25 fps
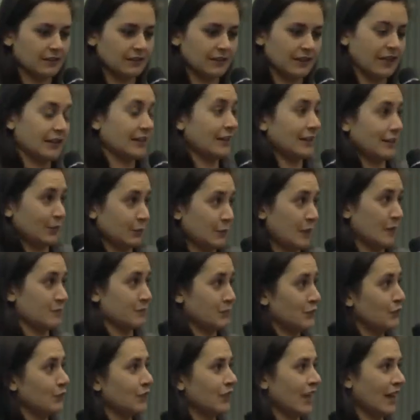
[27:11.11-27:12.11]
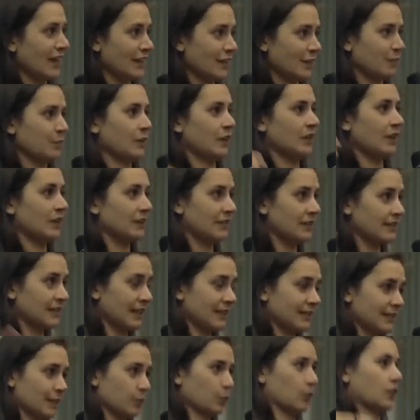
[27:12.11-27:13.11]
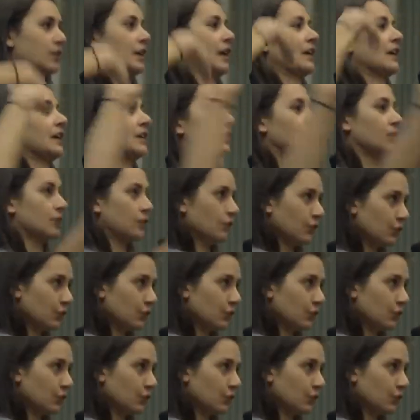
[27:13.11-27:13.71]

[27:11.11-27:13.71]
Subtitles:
data is being mutated, but in the sense that we're getting